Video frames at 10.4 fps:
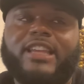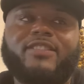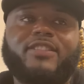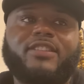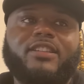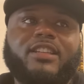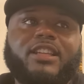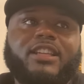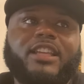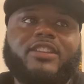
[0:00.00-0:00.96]
to
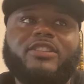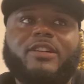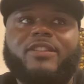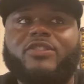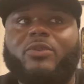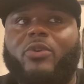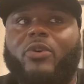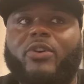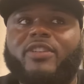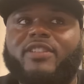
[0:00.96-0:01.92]
get jumped into
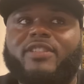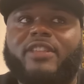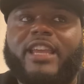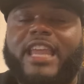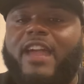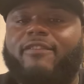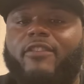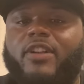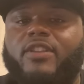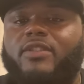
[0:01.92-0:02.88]
or just have
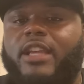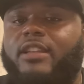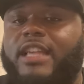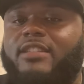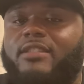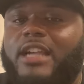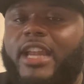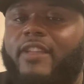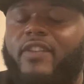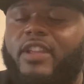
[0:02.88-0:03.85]
friends. That's not
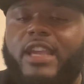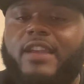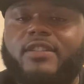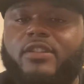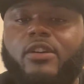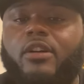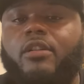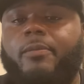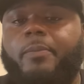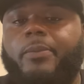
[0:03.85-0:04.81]
even the case at all.
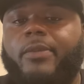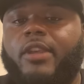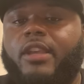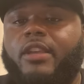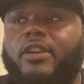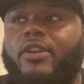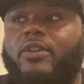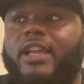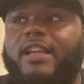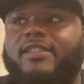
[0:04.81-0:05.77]

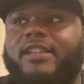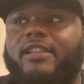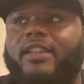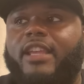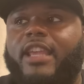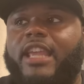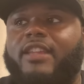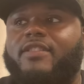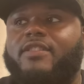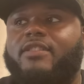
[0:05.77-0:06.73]
Like I said,
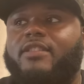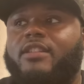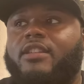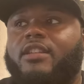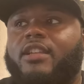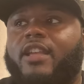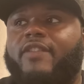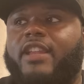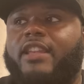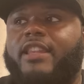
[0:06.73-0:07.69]
it's, if
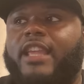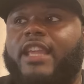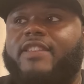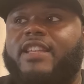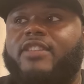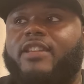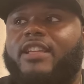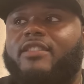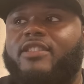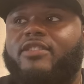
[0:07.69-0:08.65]
anything, it
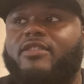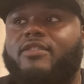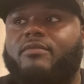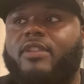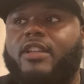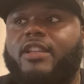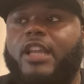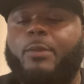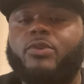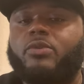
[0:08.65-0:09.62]
just
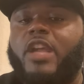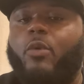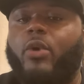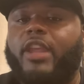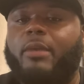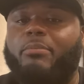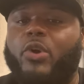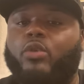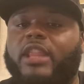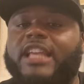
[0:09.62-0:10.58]
helps you network and
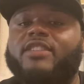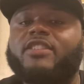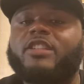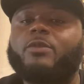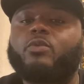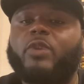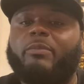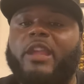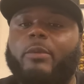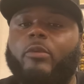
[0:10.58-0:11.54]
build relationships with
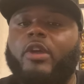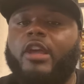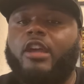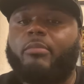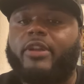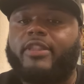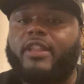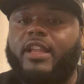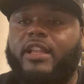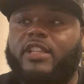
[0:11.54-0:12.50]
people. But
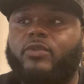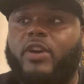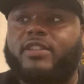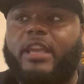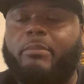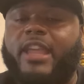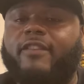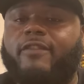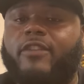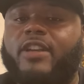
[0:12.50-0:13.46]
as far as making
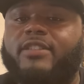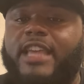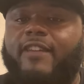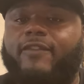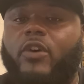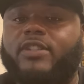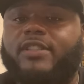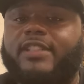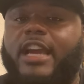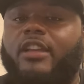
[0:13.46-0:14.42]
friends, that falls
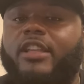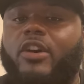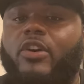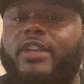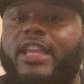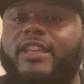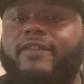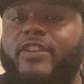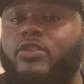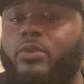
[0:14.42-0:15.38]
entirely on the
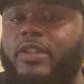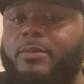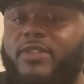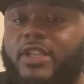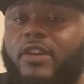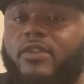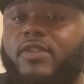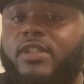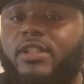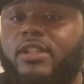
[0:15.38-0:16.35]
individual themselves.
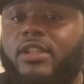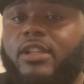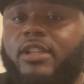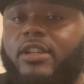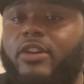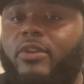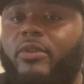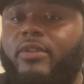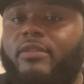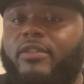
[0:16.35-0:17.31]
You
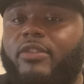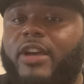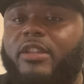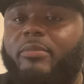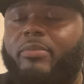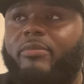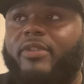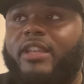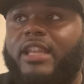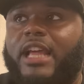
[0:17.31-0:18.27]
don't have to,
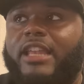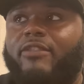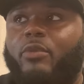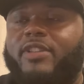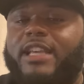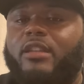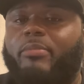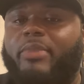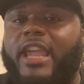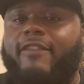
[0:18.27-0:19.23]
I never once had to
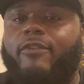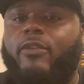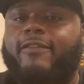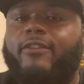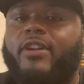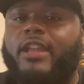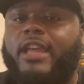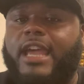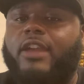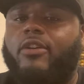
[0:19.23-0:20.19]
pay for a friend
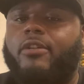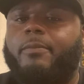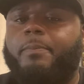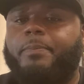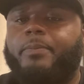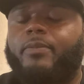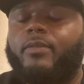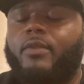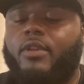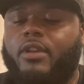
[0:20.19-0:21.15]
at all.
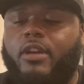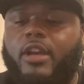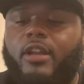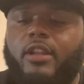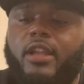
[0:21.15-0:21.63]
All right.